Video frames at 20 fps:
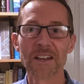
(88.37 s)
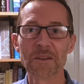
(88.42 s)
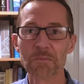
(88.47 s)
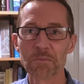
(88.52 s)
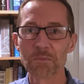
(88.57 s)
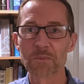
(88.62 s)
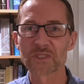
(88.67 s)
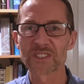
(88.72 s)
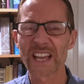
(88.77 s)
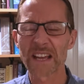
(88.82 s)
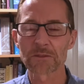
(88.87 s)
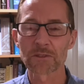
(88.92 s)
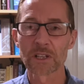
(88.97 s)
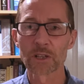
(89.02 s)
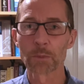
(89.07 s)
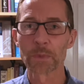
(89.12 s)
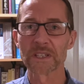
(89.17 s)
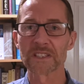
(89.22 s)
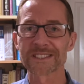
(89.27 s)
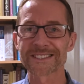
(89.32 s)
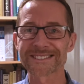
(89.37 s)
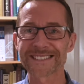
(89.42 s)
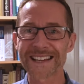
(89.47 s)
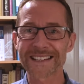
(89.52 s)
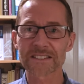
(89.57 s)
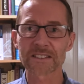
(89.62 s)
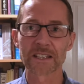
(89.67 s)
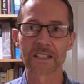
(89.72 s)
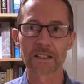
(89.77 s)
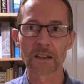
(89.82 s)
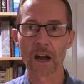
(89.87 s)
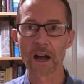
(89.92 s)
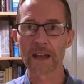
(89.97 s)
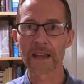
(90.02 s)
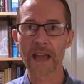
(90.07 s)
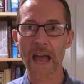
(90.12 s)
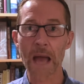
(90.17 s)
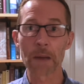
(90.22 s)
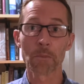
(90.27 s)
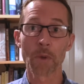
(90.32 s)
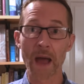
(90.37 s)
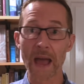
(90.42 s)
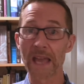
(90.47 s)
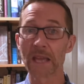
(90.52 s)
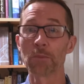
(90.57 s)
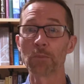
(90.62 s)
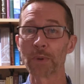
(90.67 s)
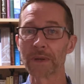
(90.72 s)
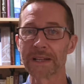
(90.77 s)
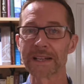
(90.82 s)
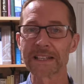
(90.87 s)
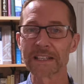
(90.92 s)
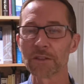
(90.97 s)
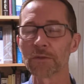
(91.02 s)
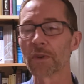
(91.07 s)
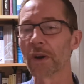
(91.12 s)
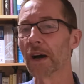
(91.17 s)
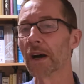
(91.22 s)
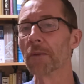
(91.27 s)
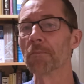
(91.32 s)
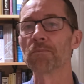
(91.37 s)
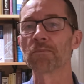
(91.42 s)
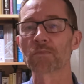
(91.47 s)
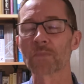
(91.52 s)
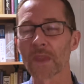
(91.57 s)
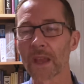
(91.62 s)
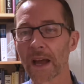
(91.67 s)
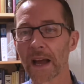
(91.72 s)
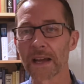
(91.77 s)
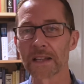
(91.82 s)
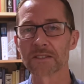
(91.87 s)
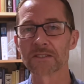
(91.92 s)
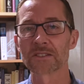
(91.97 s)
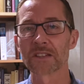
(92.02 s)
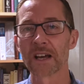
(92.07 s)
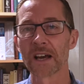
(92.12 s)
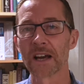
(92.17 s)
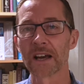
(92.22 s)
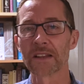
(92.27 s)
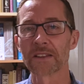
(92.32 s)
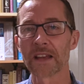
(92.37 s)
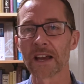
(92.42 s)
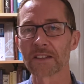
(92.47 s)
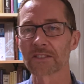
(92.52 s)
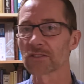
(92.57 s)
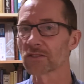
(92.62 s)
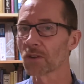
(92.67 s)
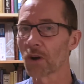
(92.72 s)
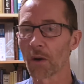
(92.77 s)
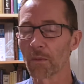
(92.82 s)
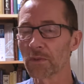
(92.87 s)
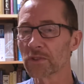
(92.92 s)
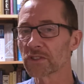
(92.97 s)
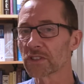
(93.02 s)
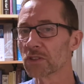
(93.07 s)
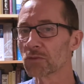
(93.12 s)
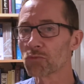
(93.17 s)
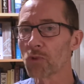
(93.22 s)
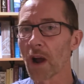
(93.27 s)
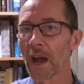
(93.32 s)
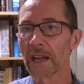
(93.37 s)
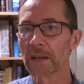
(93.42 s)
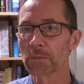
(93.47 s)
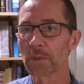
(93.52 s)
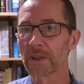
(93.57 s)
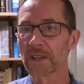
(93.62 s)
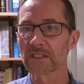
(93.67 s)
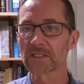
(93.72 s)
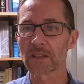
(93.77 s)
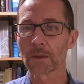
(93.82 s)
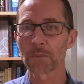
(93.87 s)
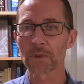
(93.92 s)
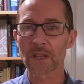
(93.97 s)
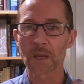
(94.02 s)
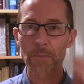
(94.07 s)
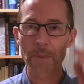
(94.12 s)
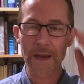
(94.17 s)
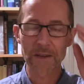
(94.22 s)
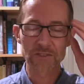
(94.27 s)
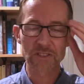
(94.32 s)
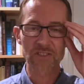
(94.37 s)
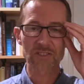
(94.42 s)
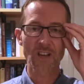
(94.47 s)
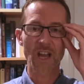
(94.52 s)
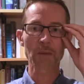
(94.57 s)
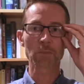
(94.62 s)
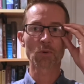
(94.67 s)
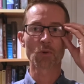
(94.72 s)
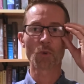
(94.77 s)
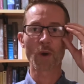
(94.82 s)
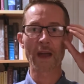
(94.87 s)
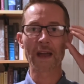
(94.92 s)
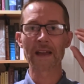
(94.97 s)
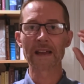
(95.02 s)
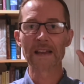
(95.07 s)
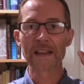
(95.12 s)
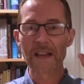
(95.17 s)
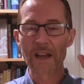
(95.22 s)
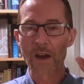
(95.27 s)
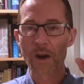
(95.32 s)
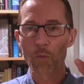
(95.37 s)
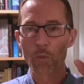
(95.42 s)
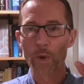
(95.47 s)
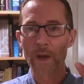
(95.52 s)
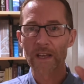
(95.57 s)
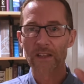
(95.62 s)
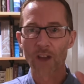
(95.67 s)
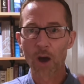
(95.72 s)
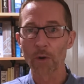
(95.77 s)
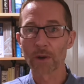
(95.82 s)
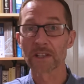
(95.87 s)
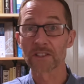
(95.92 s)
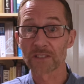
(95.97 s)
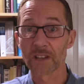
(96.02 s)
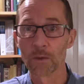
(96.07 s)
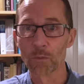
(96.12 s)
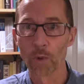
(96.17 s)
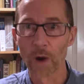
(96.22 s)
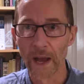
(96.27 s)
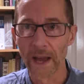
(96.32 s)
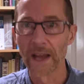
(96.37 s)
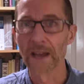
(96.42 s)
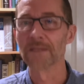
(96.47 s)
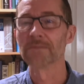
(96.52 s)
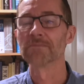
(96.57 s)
sound a little bit static. I am a believer. And that's obviously right. But there's something about disciple where we're going somewhere.